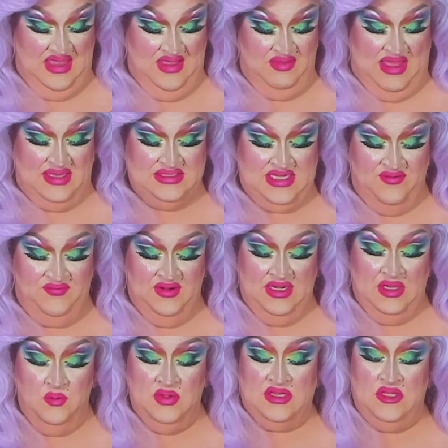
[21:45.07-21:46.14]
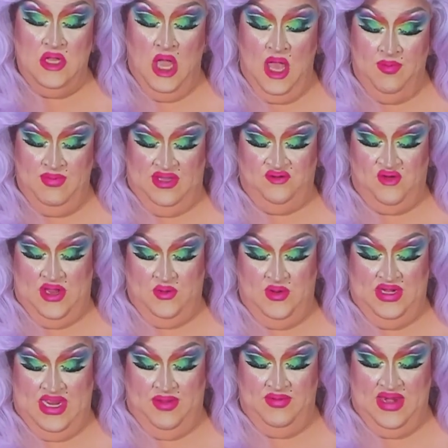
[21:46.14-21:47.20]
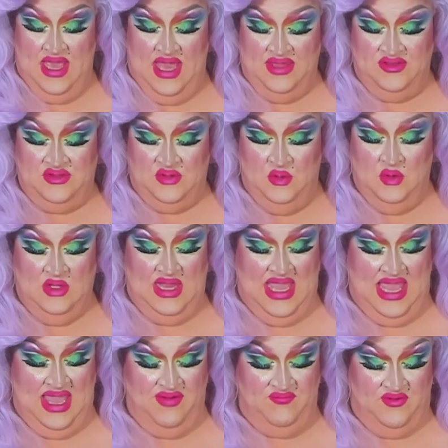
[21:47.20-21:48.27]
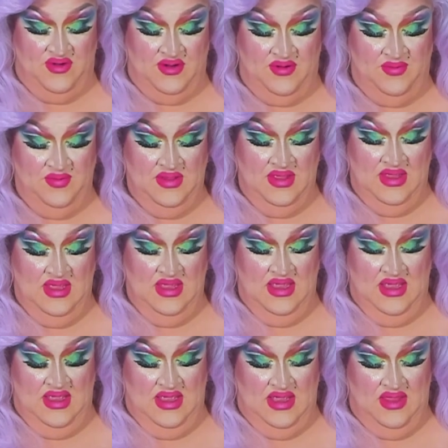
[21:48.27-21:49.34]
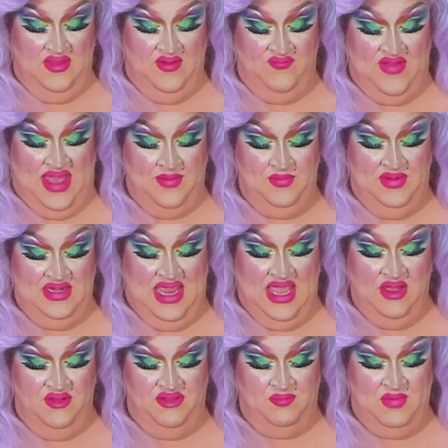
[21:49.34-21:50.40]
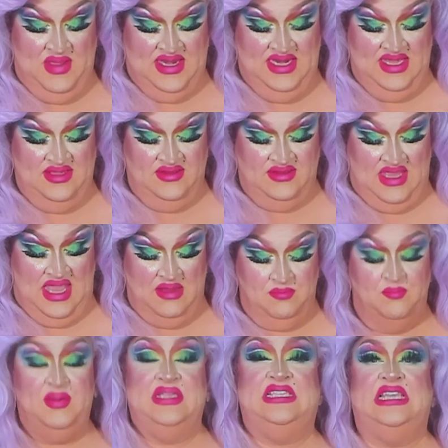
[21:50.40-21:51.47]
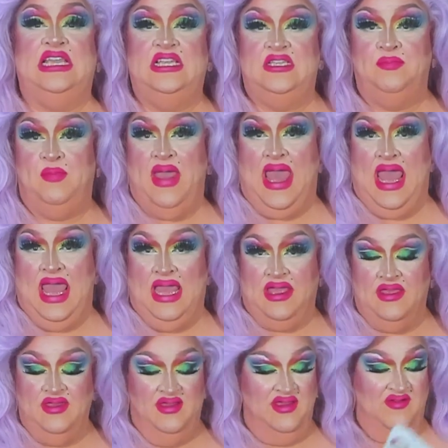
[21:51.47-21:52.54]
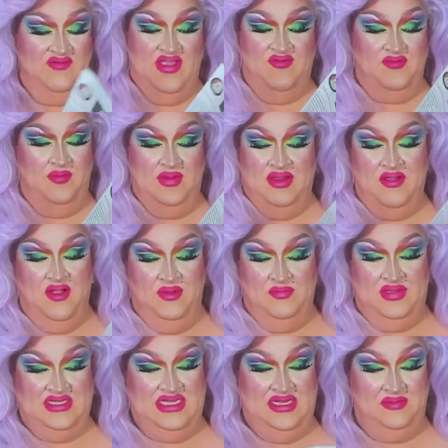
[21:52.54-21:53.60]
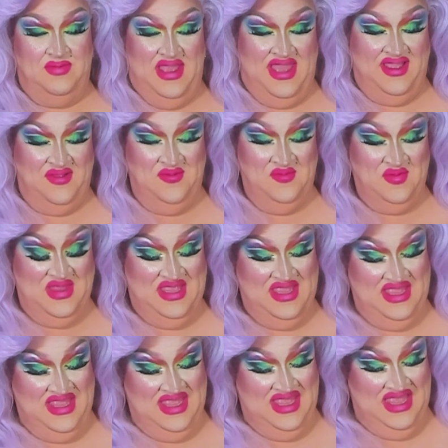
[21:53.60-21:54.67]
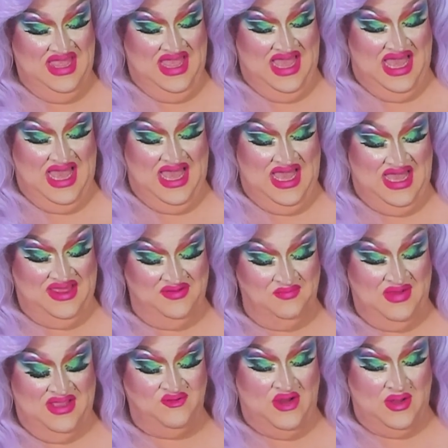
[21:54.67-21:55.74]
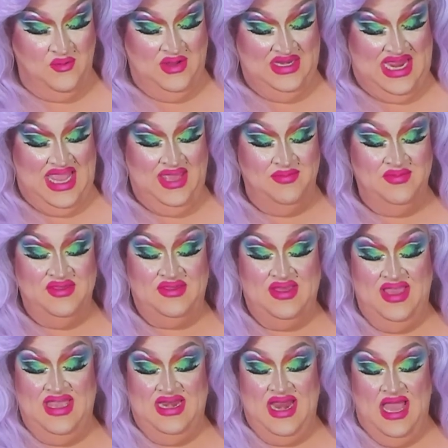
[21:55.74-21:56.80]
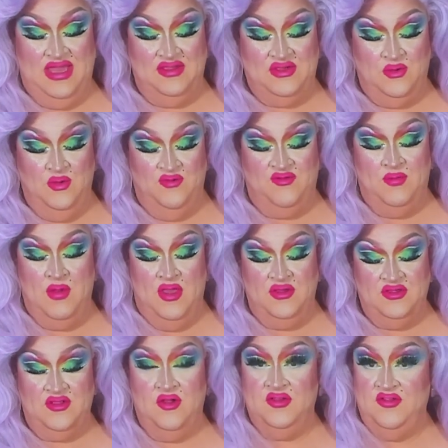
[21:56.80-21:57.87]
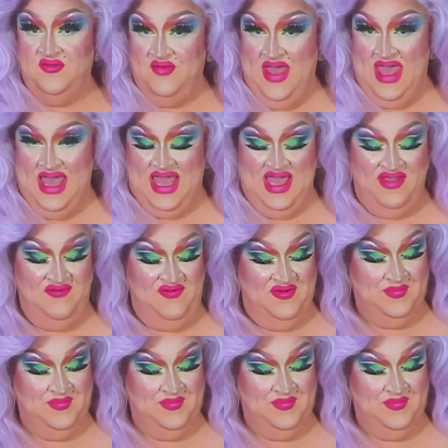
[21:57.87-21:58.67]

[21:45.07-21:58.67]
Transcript: That definitely was not my drag queen name in high school, ever. The Vapid Health Bunnies and Petite Bag. I've never been called Petite Bag. My drag queen names in high school from All-Stars 5.